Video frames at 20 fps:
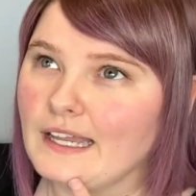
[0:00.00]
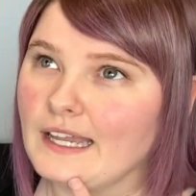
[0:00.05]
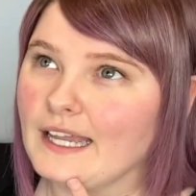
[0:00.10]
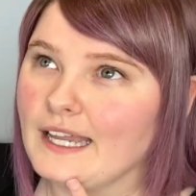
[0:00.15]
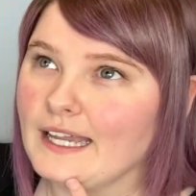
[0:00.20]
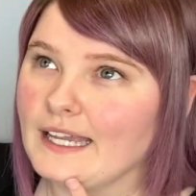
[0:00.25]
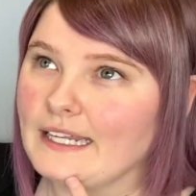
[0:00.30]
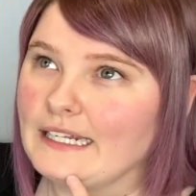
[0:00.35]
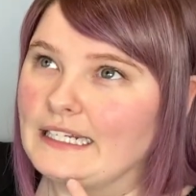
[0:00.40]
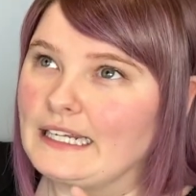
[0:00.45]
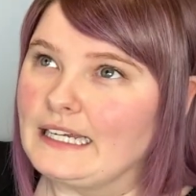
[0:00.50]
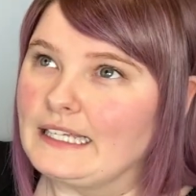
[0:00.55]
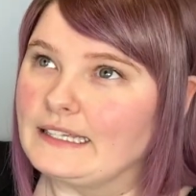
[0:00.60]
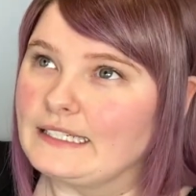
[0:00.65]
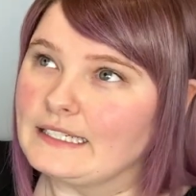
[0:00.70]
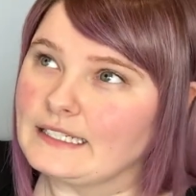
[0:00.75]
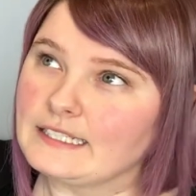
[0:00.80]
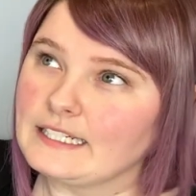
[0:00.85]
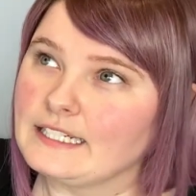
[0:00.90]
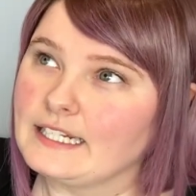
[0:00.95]
And I
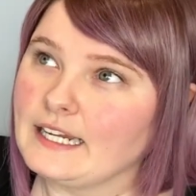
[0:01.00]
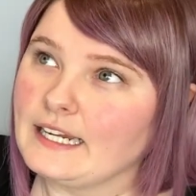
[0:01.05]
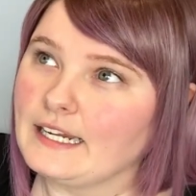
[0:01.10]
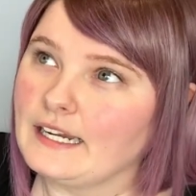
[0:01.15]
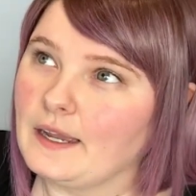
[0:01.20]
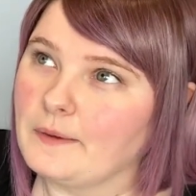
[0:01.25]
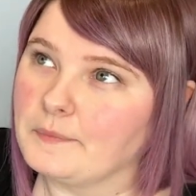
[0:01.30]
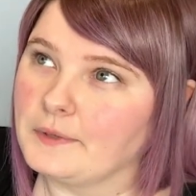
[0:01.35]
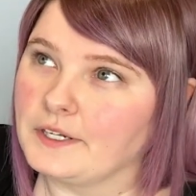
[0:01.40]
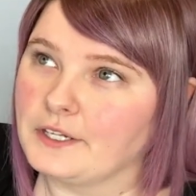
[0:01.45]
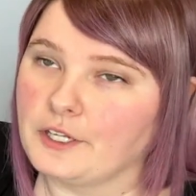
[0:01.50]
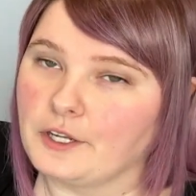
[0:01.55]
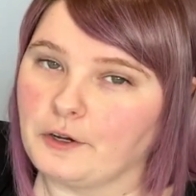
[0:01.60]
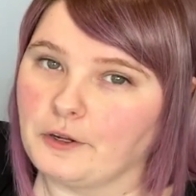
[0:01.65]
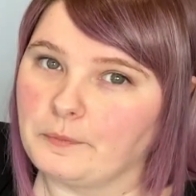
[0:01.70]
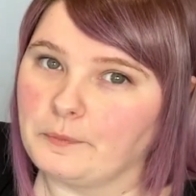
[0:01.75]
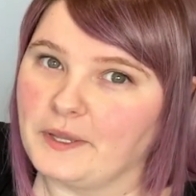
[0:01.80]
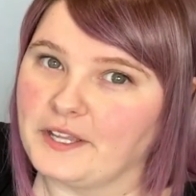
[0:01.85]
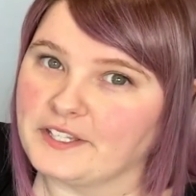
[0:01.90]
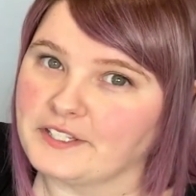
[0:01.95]
think today I'm gonna go
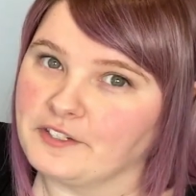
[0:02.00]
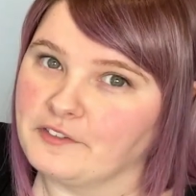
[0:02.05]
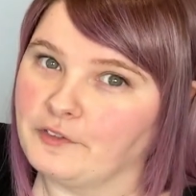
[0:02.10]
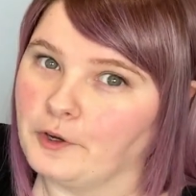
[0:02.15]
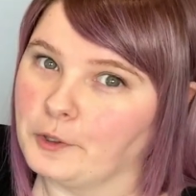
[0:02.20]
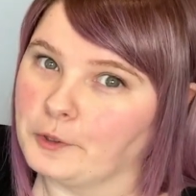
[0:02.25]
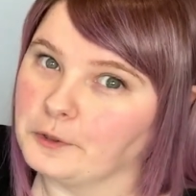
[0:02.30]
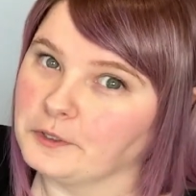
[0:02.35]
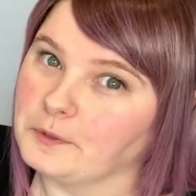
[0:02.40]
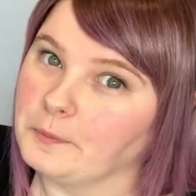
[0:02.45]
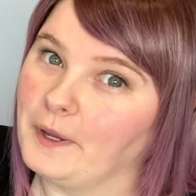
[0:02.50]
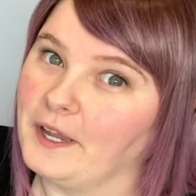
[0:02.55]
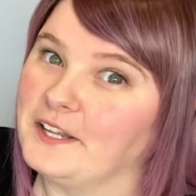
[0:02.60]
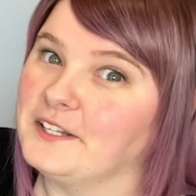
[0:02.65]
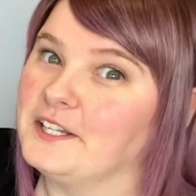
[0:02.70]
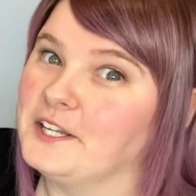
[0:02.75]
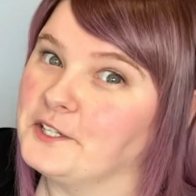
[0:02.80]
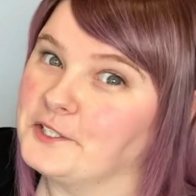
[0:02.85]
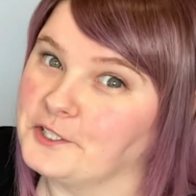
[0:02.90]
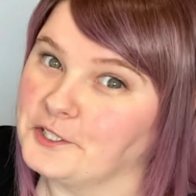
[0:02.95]
and pester Vogel to pay
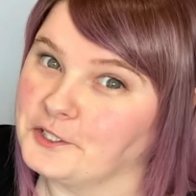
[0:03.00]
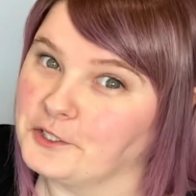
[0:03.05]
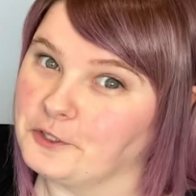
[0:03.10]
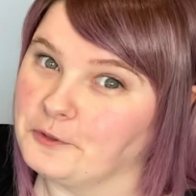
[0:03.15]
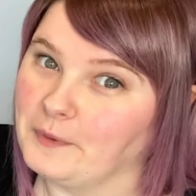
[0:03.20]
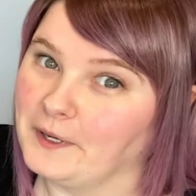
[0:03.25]
attention to